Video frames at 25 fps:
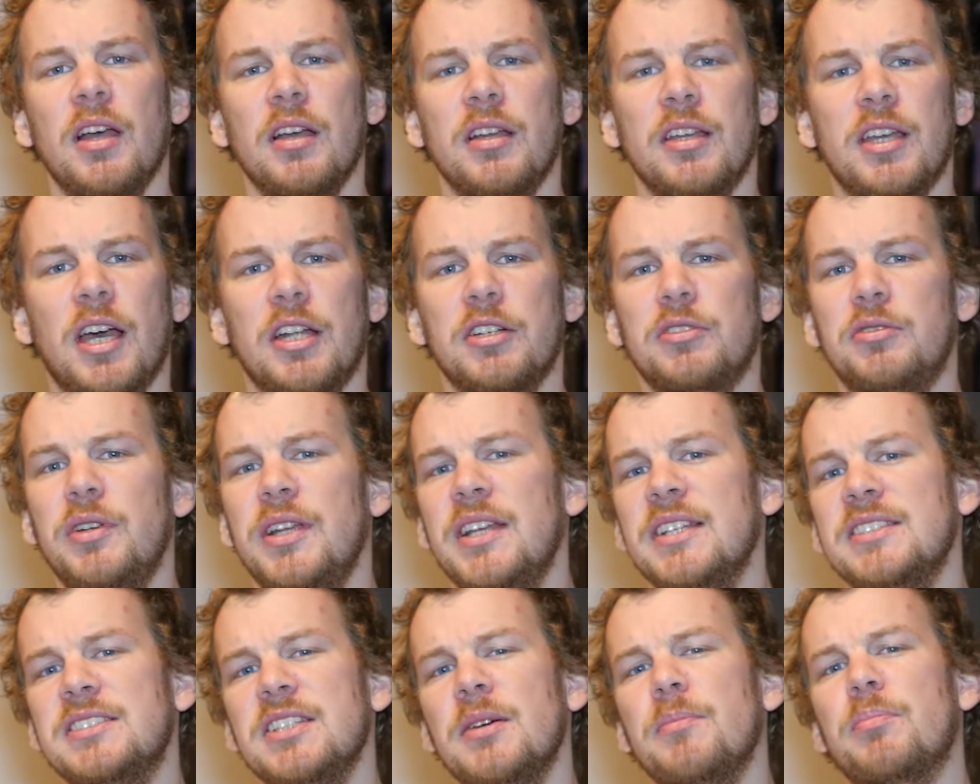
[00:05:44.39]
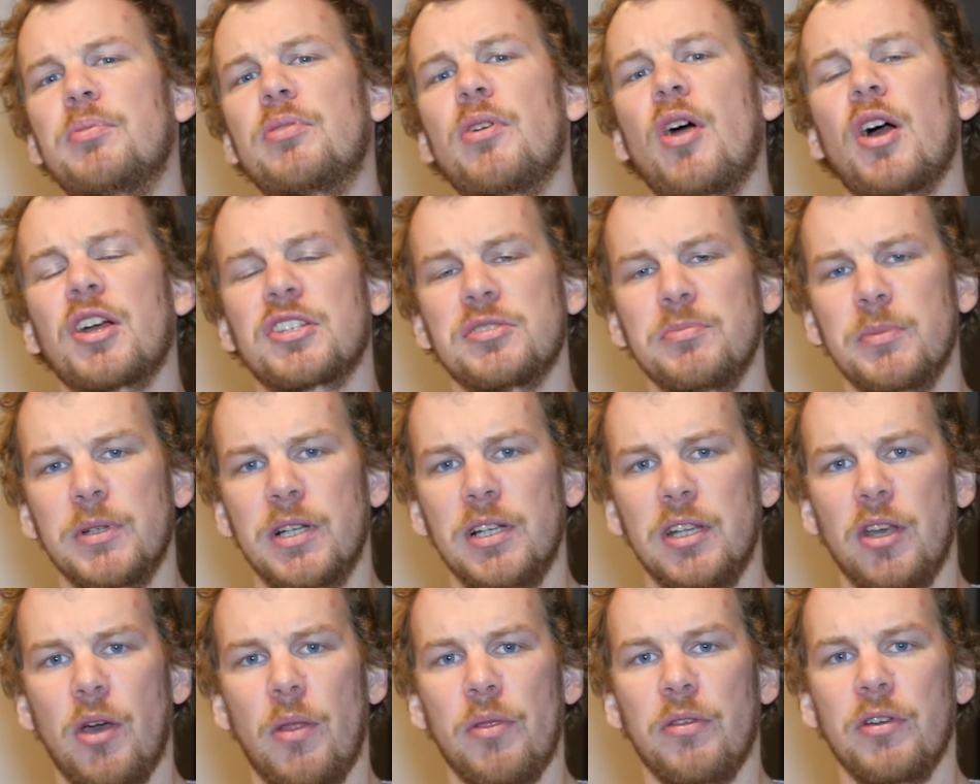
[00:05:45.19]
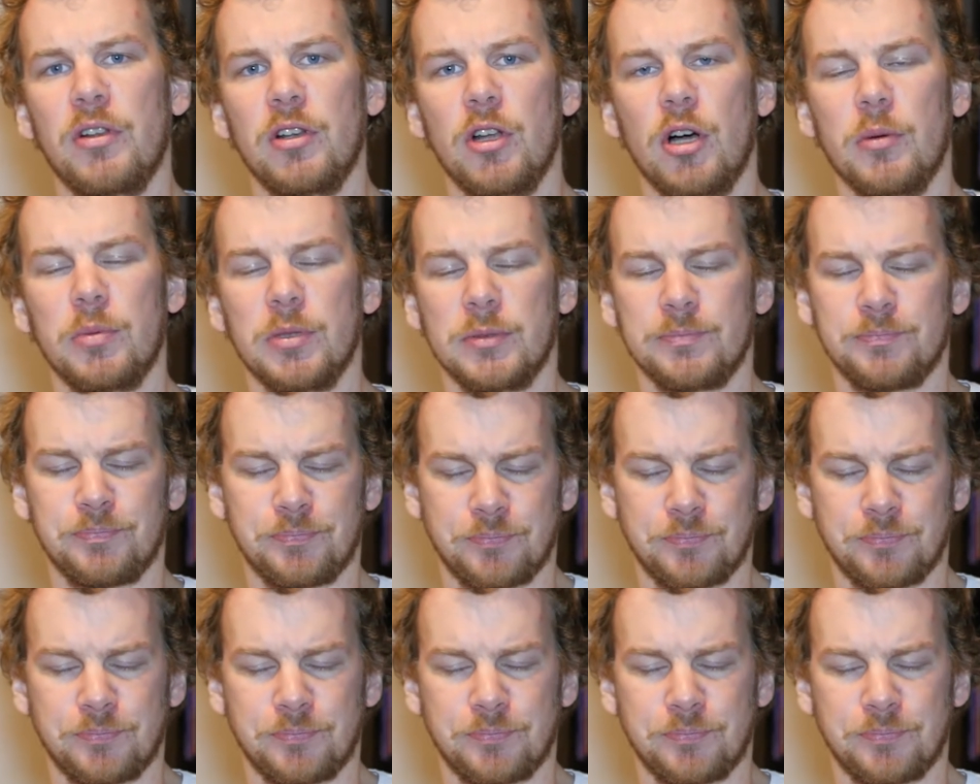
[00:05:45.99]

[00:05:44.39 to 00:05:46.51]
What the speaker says: country is approximately on the globe.